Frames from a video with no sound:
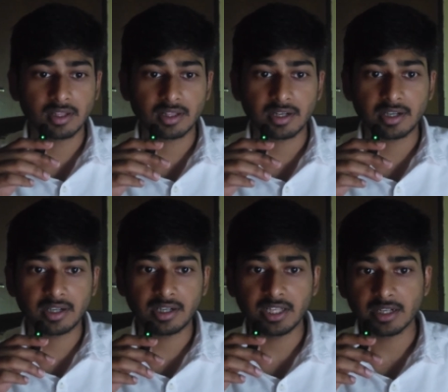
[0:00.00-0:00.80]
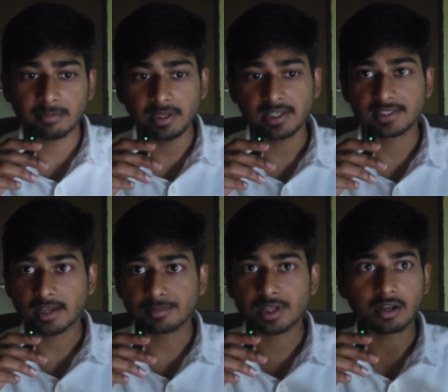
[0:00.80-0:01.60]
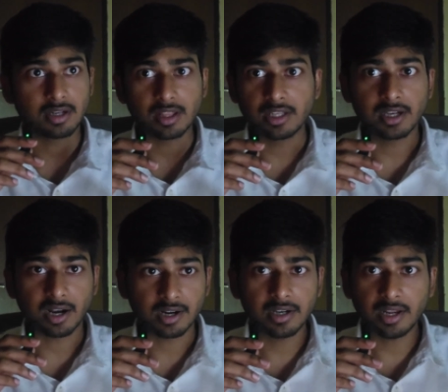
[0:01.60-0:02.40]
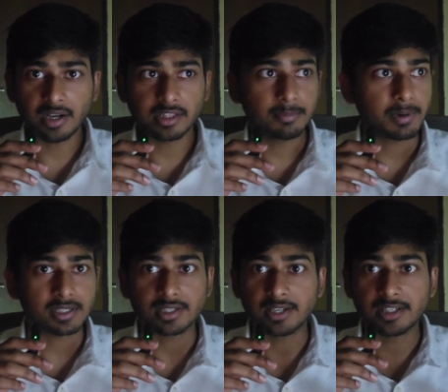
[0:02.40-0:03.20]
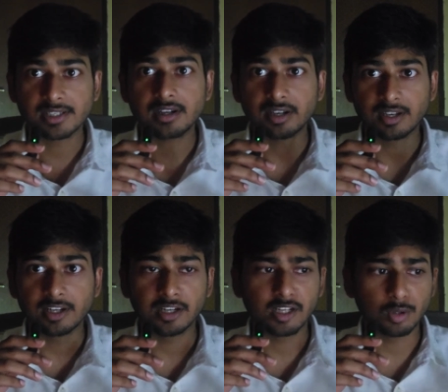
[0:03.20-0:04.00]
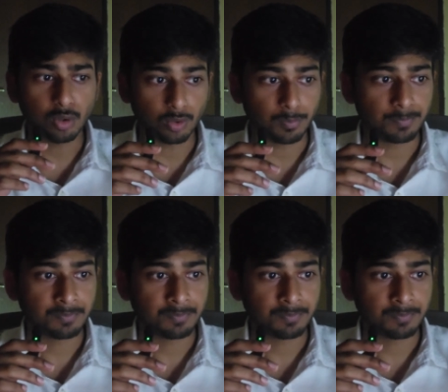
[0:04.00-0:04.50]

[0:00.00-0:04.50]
that D N B exams are really hard and the passing rates are really really low,